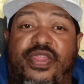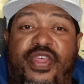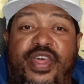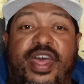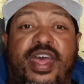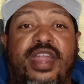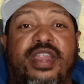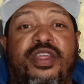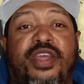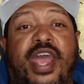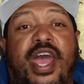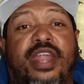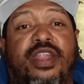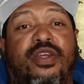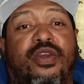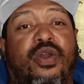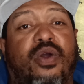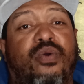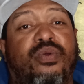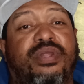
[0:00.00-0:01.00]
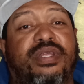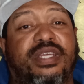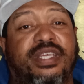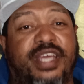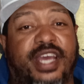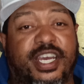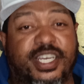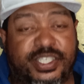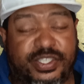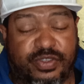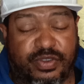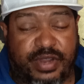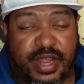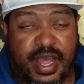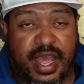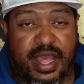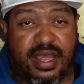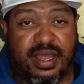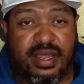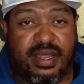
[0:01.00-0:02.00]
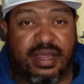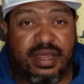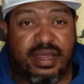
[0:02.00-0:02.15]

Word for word: Then you had to go to yesterday